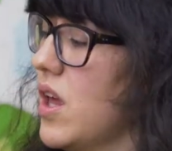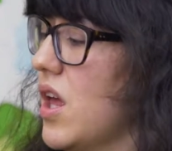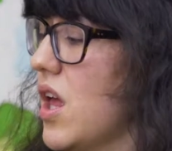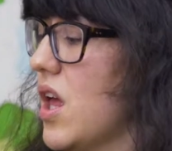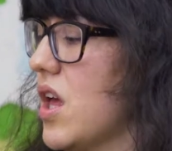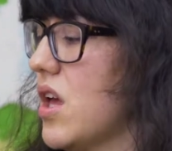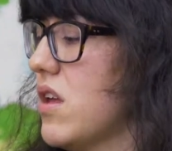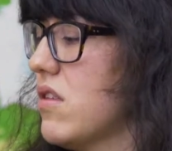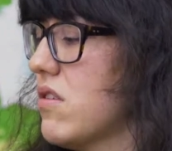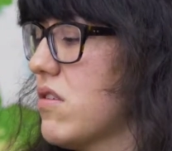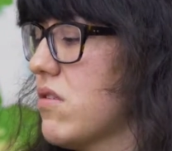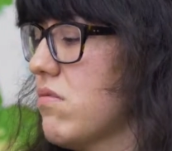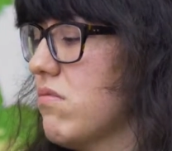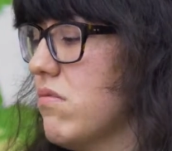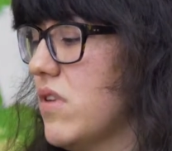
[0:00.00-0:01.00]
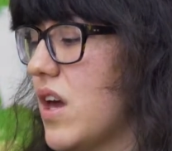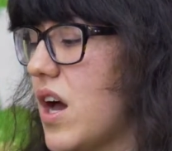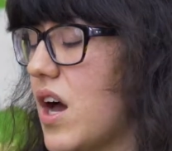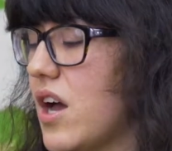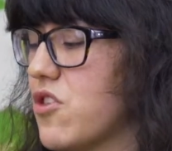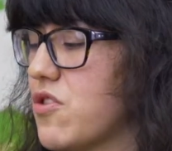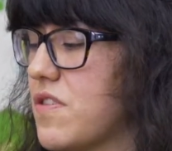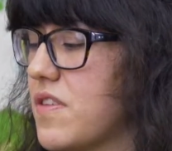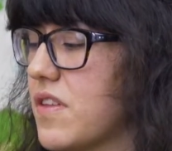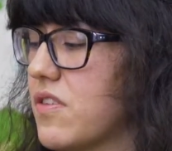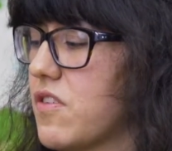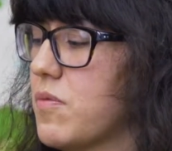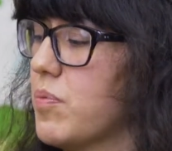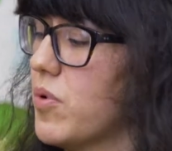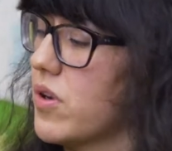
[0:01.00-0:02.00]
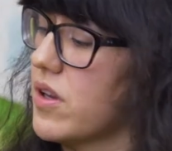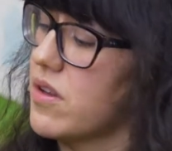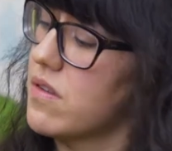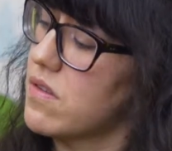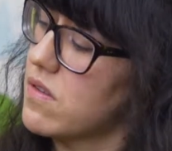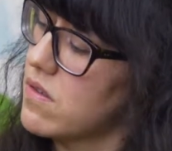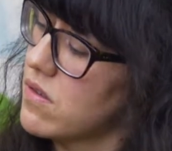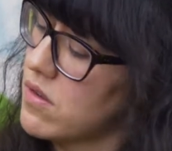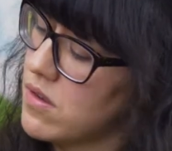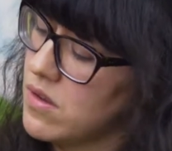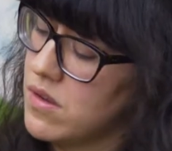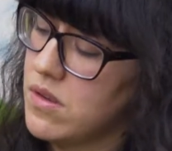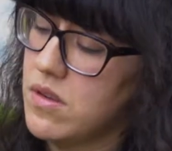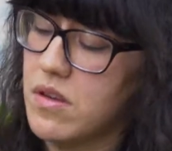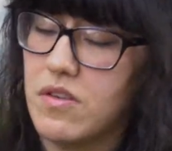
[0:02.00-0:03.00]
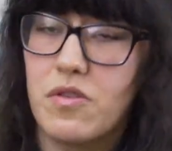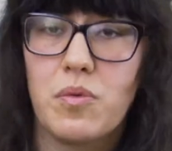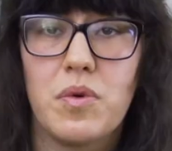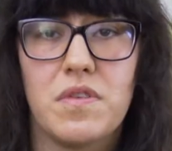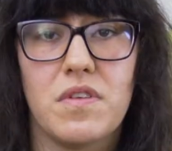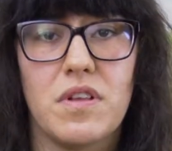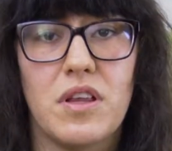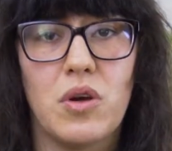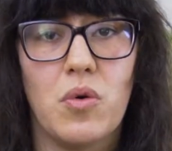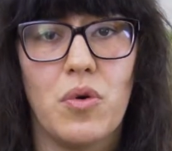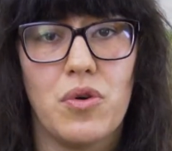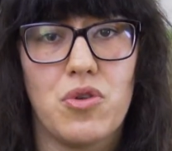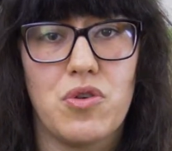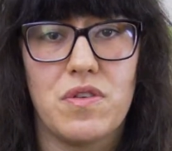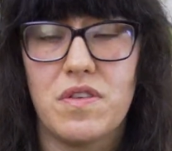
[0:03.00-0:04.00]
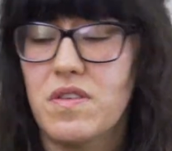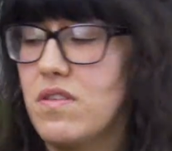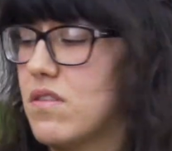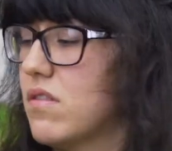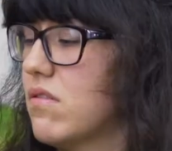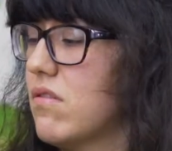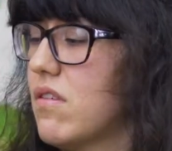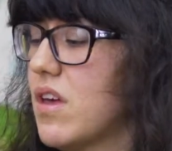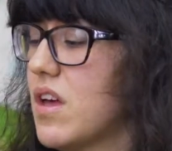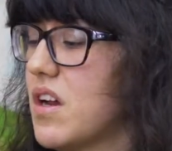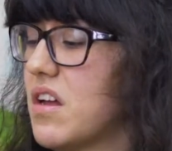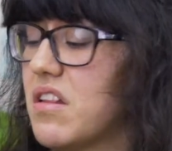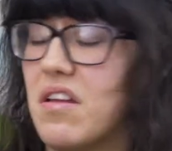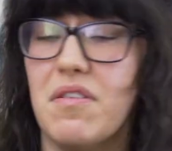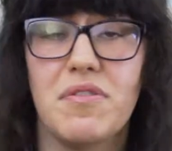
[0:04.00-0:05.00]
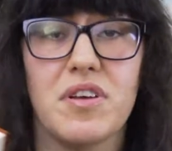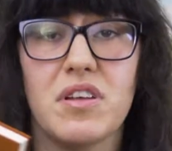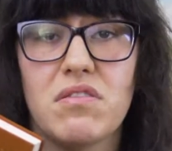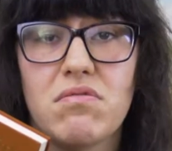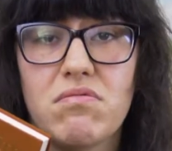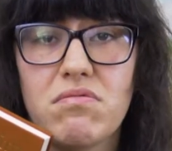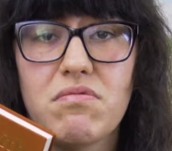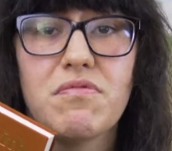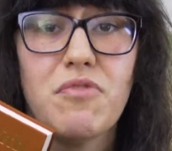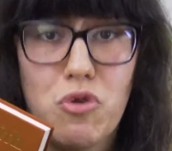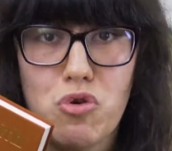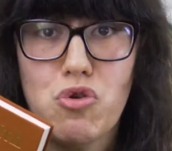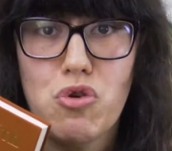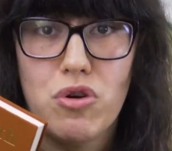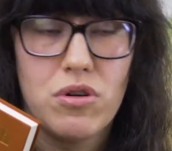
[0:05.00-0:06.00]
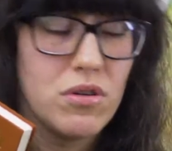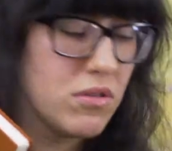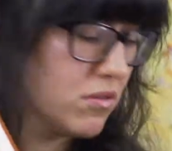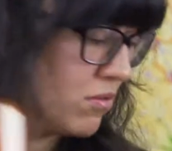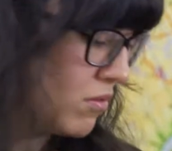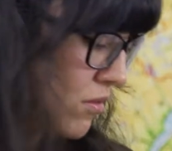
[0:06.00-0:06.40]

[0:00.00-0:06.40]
and yeah, I just think this book is exquisitely gorgeous, and I love it for sure.